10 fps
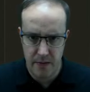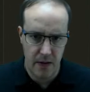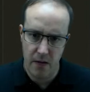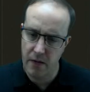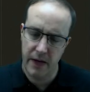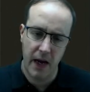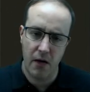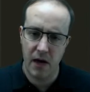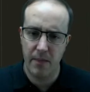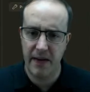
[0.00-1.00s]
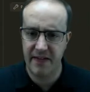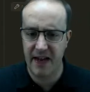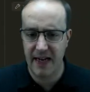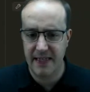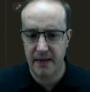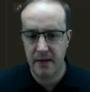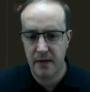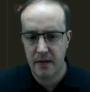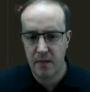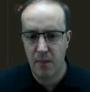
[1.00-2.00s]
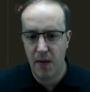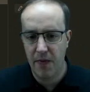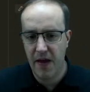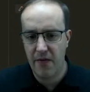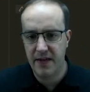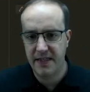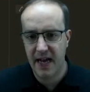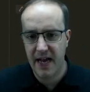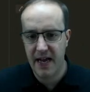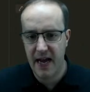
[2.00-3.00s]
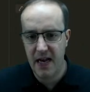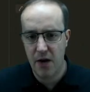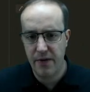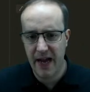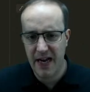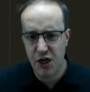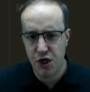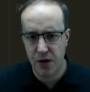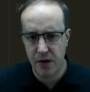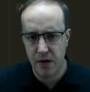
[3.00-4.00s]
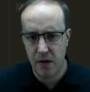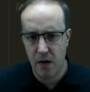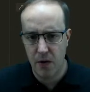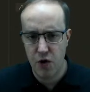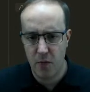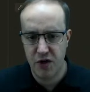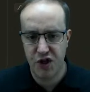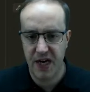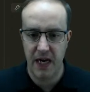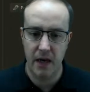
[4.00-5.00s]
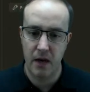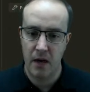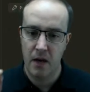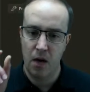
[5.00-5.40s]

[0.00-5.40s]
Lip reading: No, okay, I'll come back to that later. But there is a location on your machine